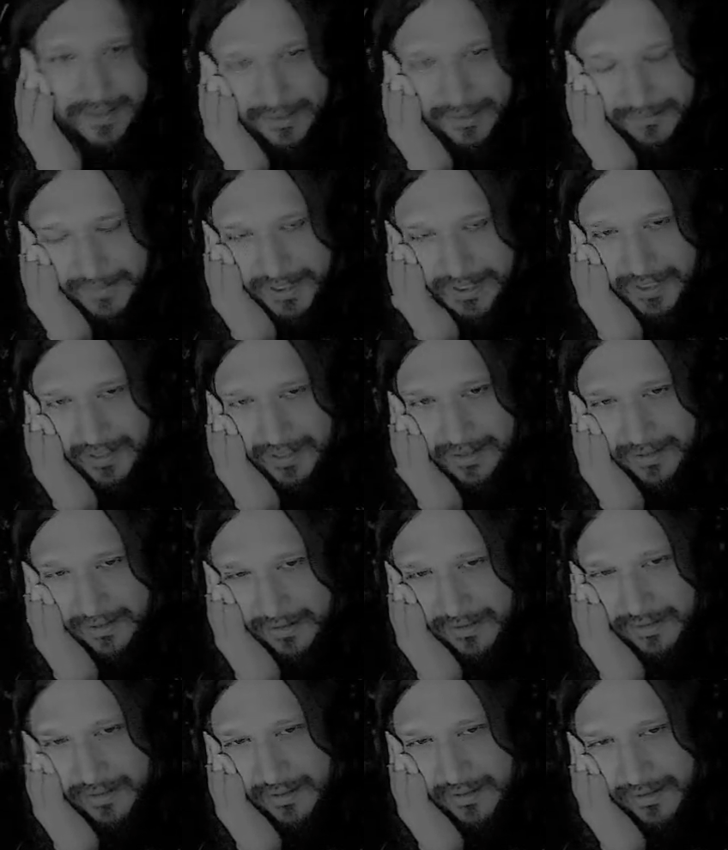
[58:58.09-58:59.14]
in my
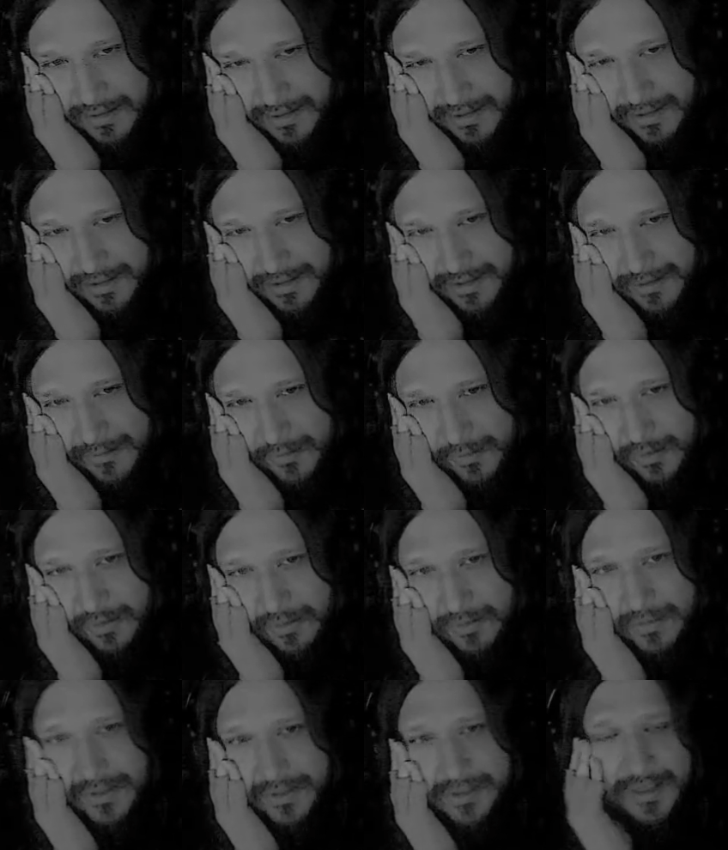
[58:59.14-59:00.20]

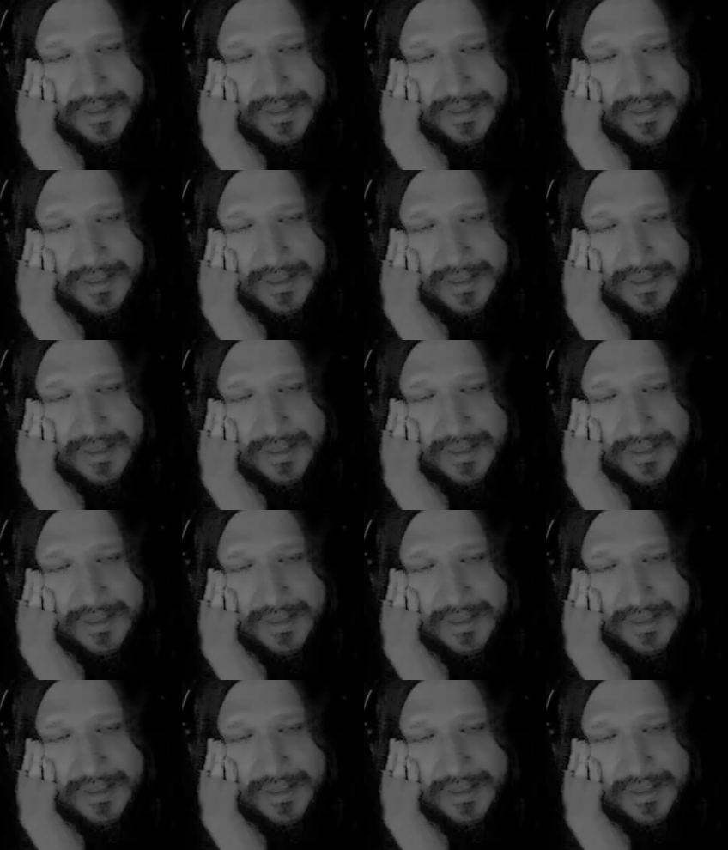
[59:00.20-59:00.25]
world?